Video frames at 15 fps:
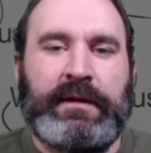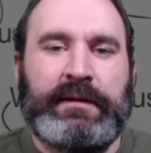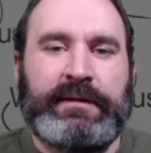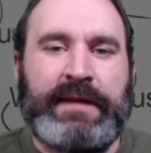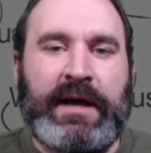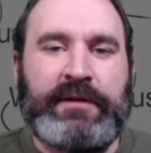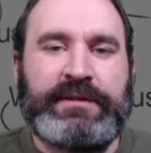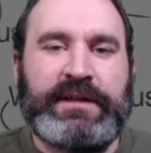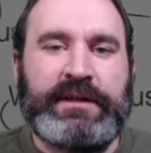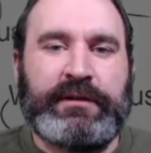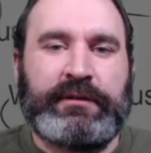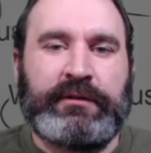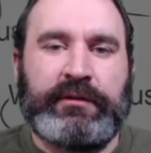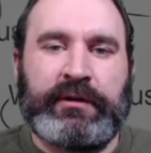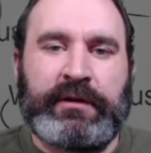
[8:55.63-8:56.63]
Now take a
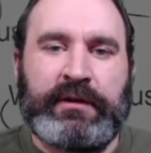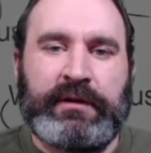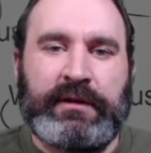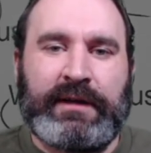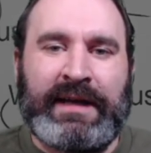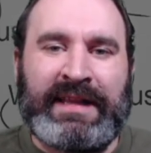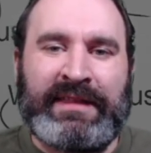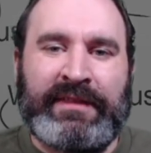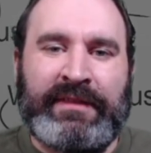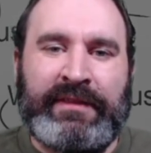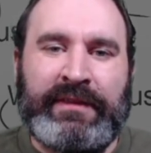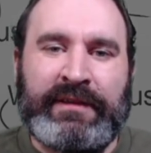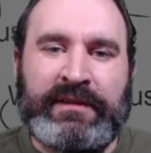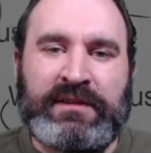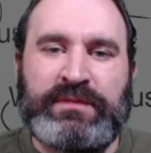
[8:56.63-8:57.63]
look at
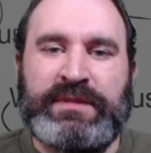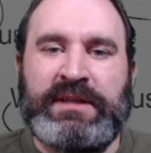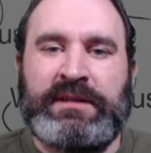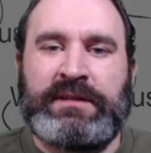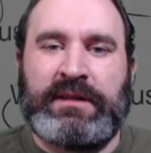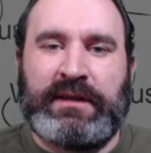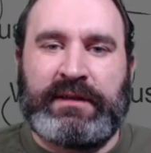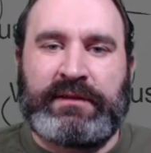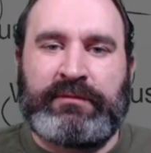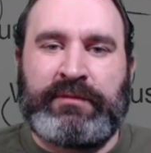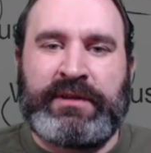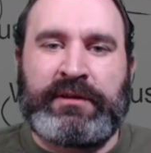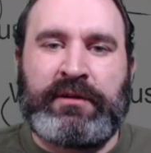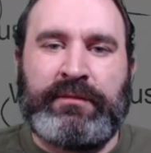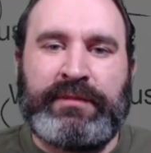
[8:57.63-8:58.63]
this speed test with
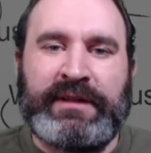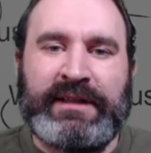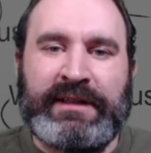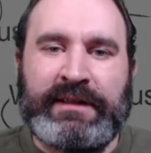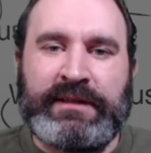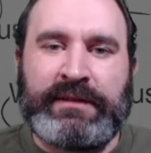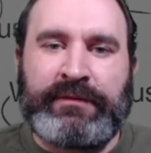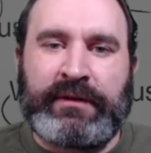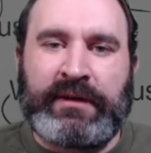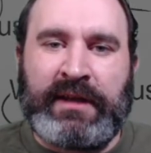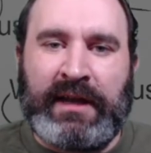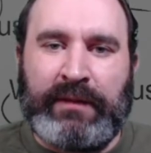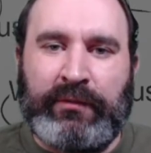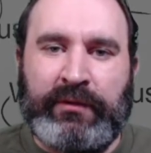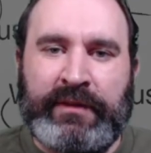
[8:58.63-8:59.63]
a completely different
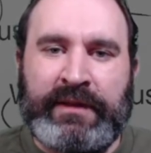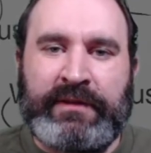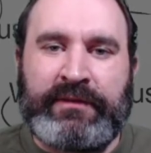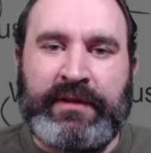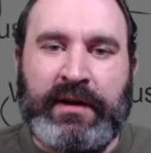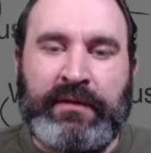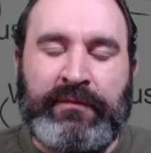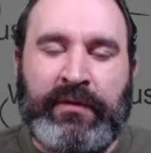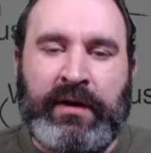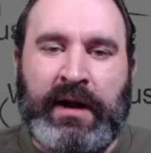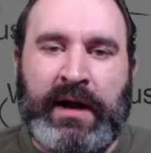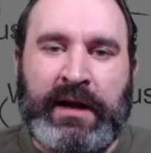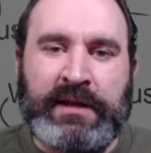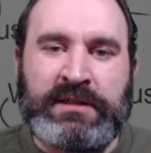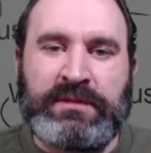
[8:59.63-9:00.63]
cable that's set up for
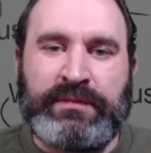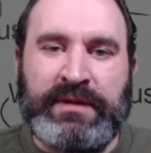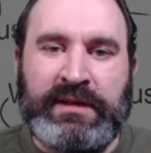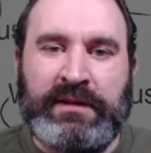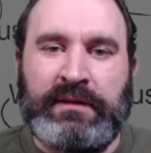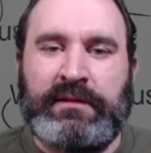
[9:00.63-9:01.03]
high speed.